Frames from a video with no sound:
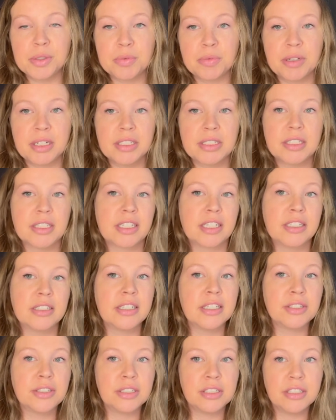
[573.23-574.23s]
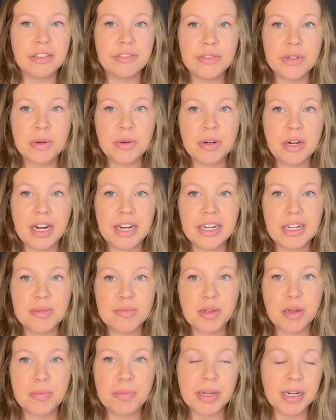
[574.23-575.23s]
what is the condition of your item
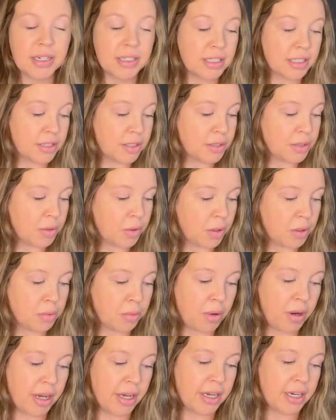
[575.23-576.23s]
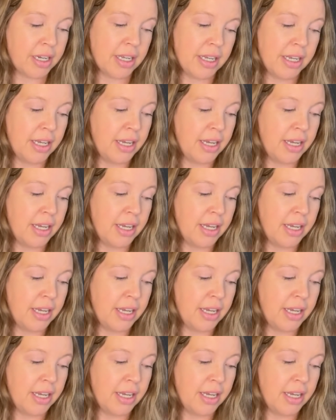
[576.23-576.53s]
compared to the sold one?